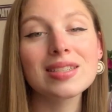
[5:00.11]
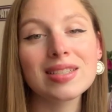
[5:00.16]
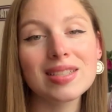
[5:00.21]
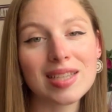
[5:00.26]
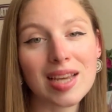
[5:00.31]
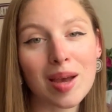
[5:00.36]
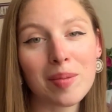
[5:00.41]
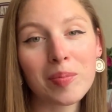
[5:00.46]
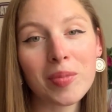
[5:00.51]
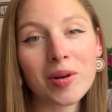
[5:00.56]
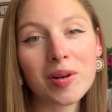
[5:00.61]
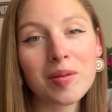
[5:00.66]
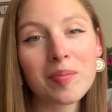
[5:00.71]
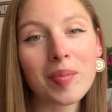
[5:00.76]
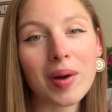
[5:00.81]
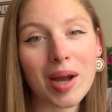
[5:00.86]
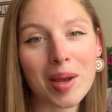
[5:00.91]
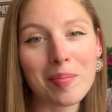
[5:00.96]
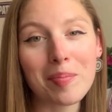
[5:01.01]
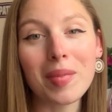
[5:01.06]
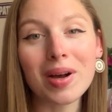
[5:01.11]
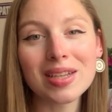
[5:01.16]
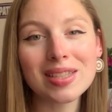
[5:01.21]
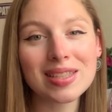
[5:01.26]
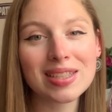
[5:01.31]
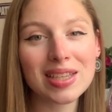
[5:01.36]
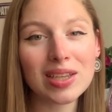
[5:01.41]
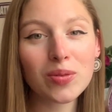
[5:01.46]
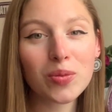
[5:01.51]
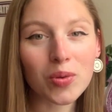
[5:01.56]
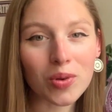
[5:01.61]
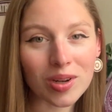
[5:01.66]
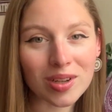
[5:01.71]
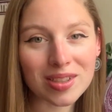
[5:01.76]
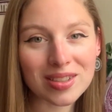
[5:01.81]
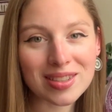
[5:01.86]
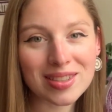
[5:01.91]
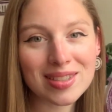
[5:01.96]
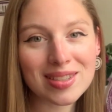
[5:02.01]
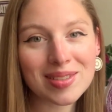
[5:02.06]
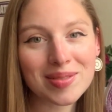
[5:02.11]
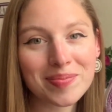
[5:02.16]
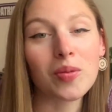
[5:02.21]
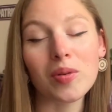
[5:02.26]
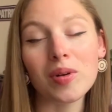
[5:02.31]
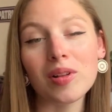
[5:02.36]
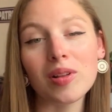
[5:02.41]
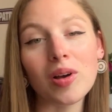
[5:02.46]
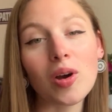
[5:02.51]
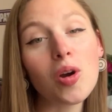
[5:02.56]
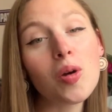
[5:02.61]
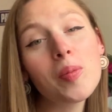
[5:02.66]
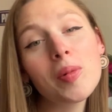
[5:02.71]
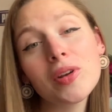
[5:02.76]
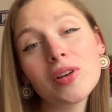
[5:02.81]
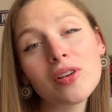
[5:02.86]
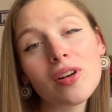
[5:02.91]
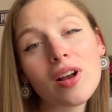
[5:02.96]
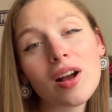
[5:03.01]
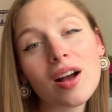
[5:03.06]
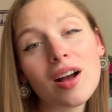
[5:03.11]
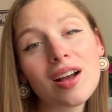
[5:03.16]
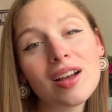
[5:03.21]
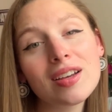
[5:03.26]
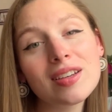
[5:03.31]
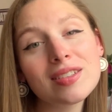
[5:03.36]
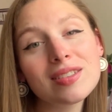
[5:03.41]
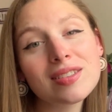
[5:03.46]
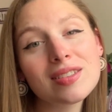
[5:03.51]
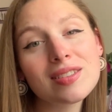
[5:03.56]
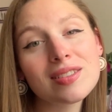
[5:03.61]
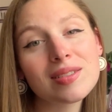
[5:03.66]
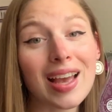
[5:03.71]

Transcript: tempered by musky woods, will open your eyes